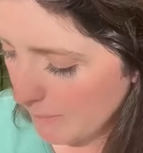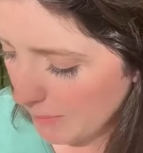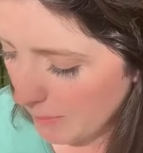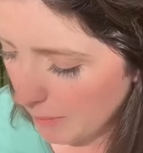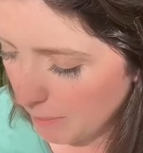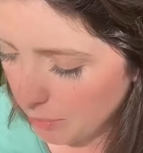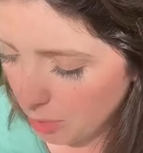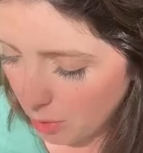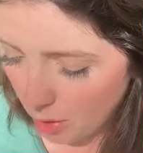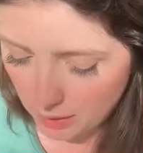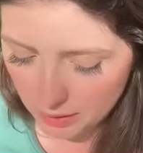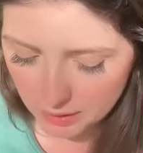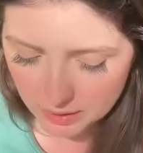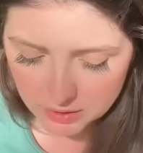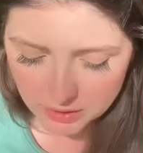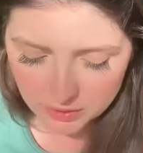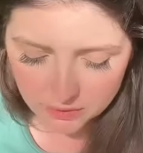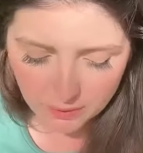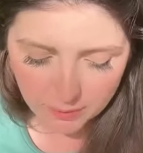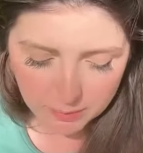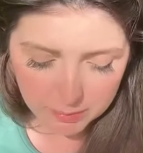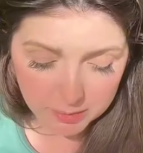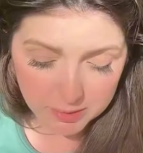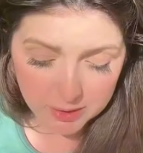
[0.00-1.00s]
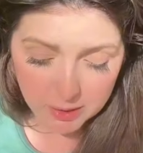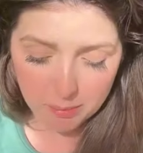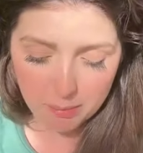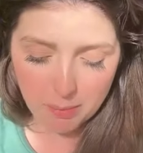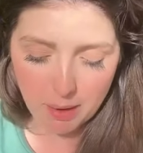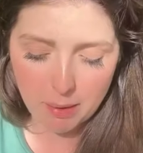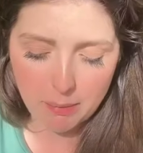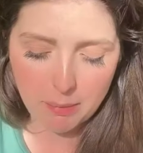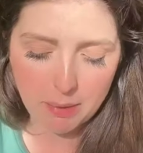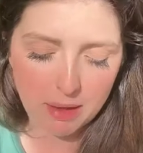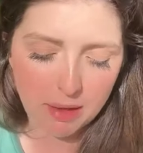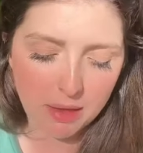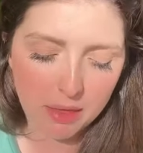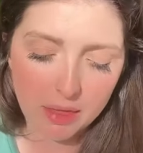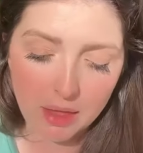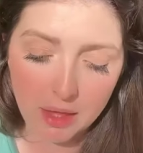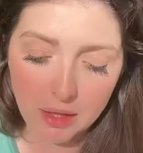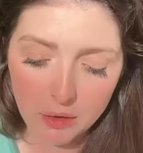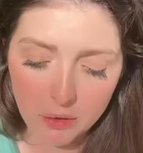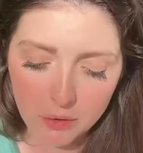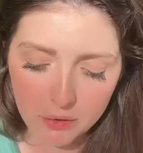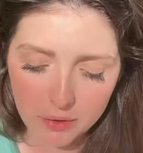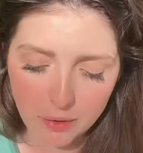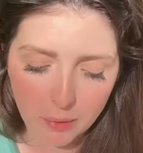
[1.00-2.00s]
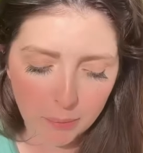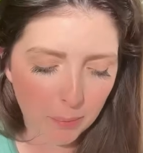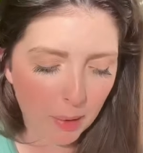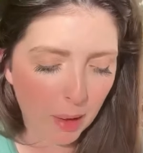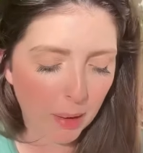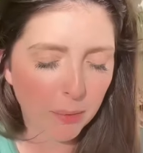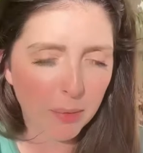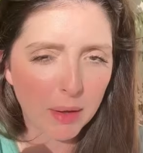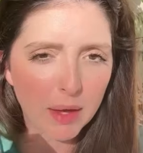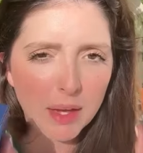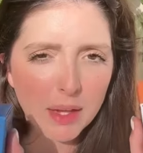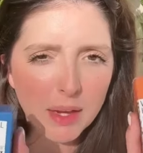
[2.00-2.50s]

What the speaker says: products from Somebymi. Thank you, Somebymi.